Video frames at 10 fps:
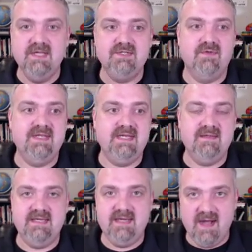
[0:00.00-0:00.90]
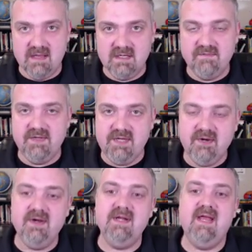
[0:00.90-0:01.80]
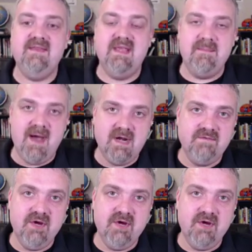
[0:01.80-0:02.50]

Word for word: So the color of the urine and the amount